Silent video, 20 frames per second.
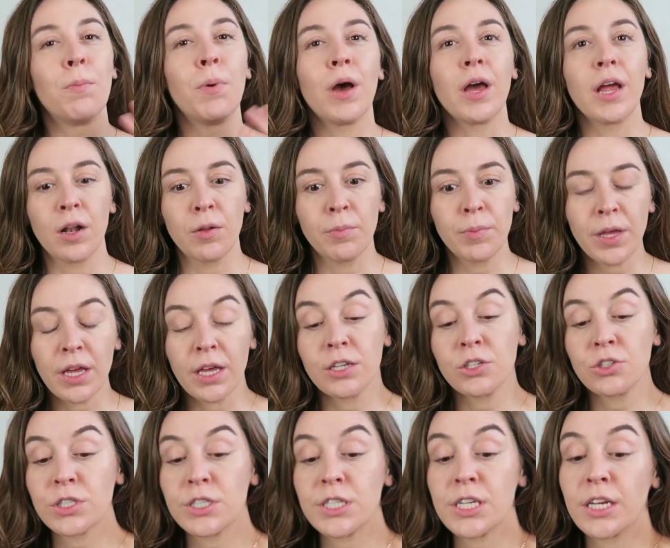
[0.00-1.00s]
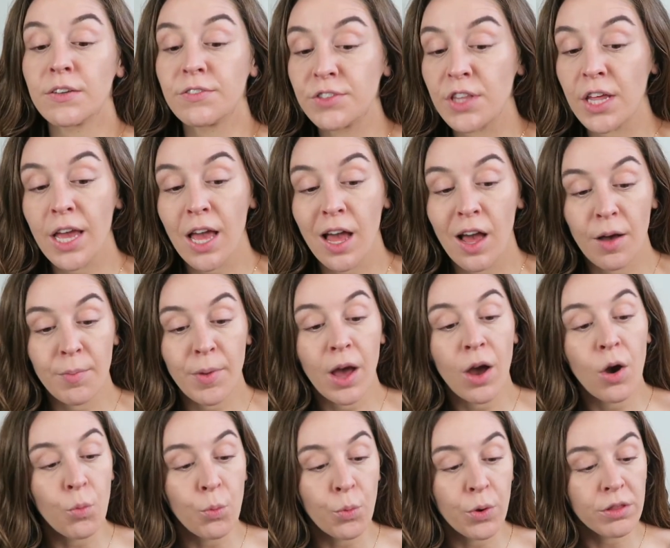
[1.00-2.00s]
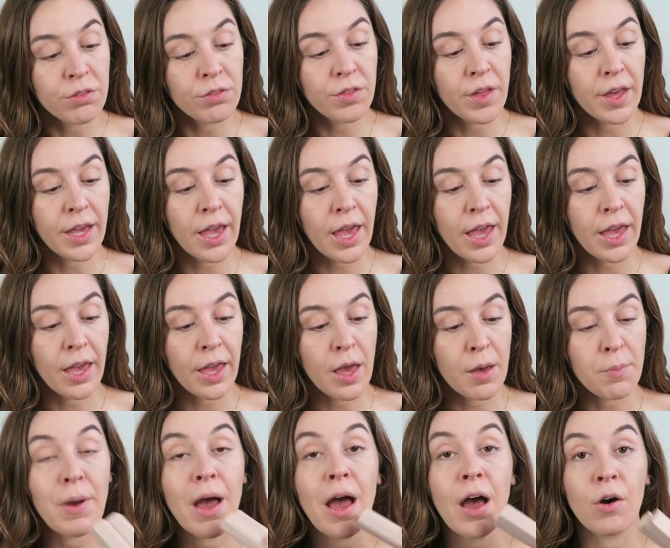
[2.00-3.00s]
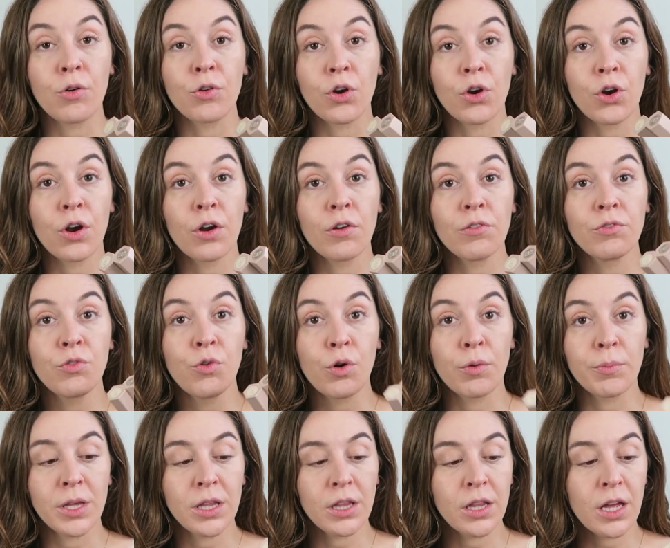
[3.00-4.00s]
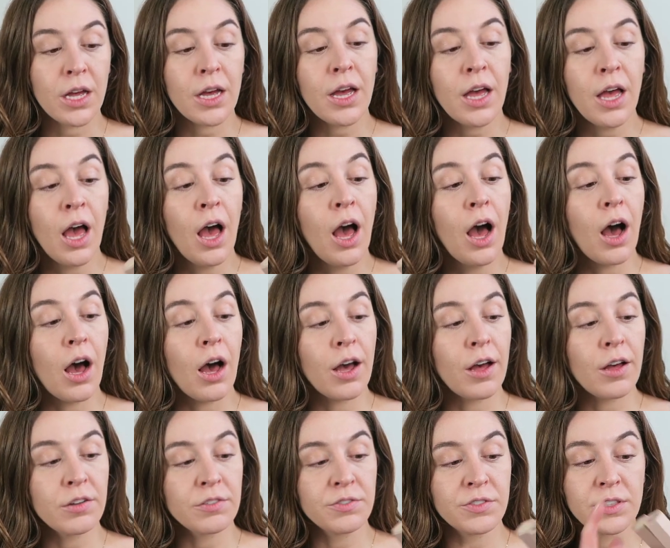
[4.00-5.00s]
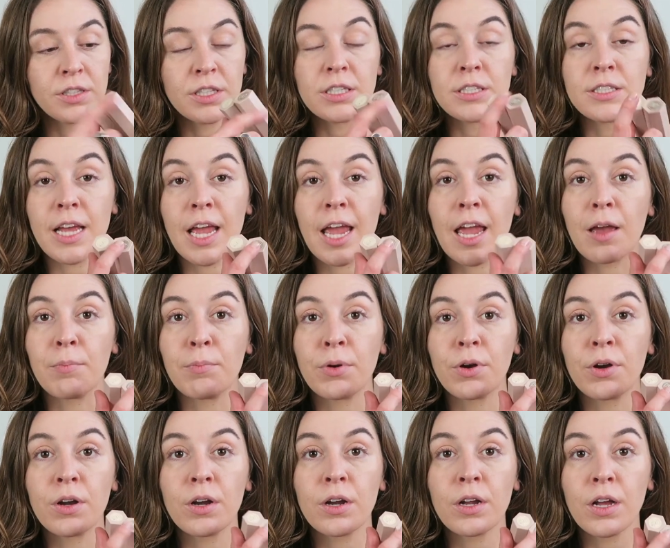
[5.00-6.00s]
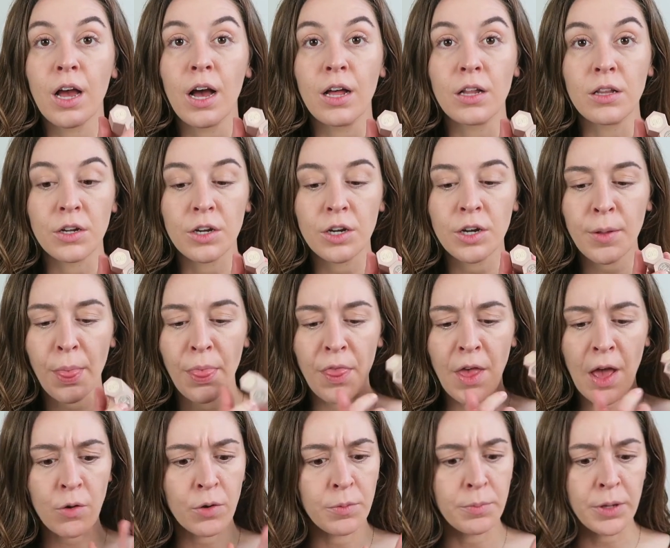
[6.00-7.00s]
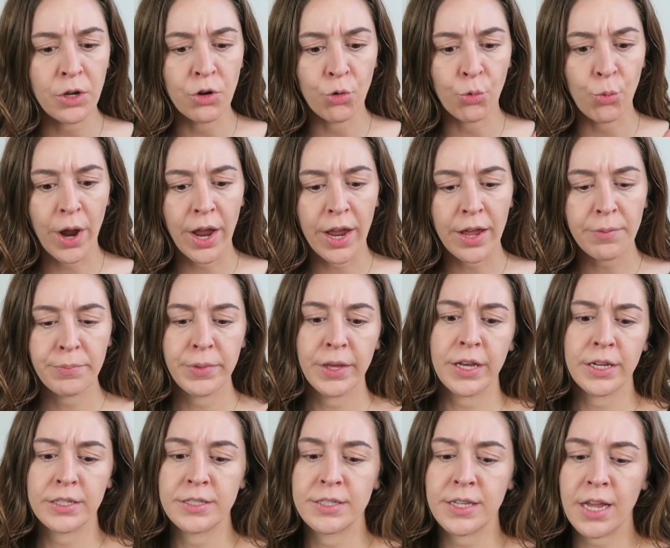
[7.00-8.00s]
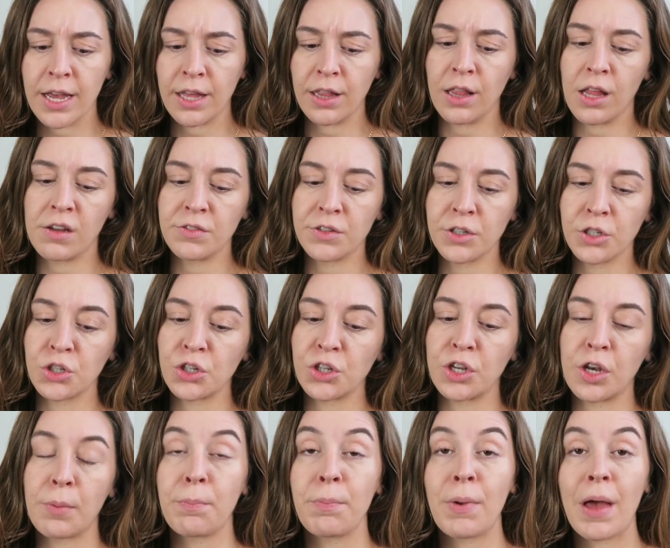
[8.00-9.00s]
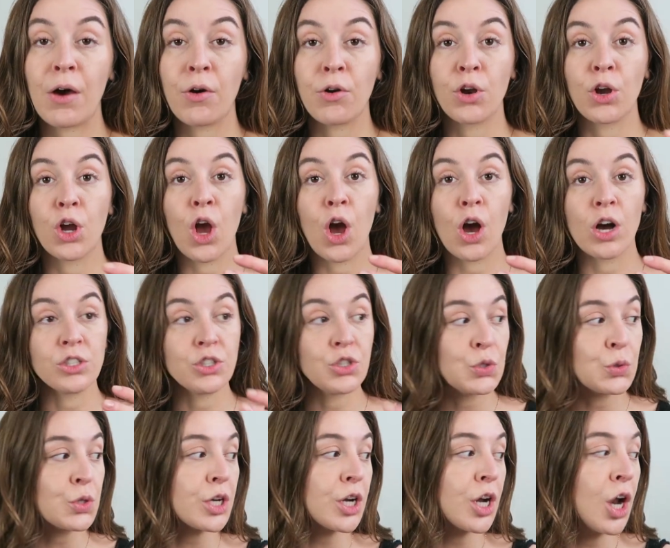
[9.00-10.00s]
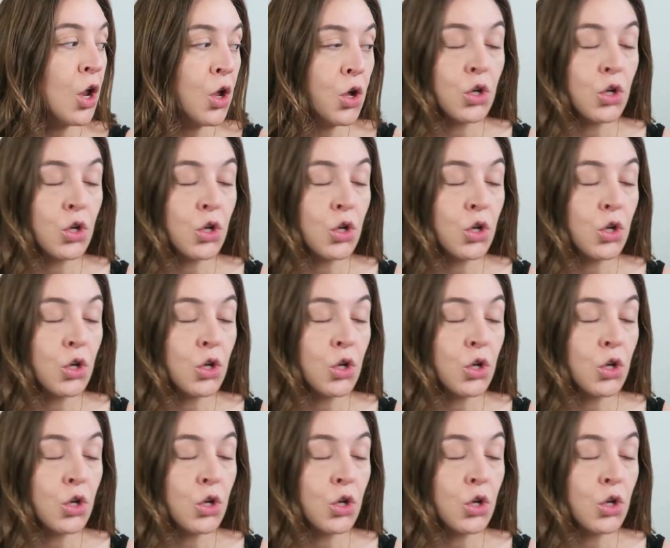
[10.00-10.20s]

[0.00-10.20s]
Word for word: But it'll be interesting if they come out with like a powder formula of this amber color. That would be great because I love a good powder contour.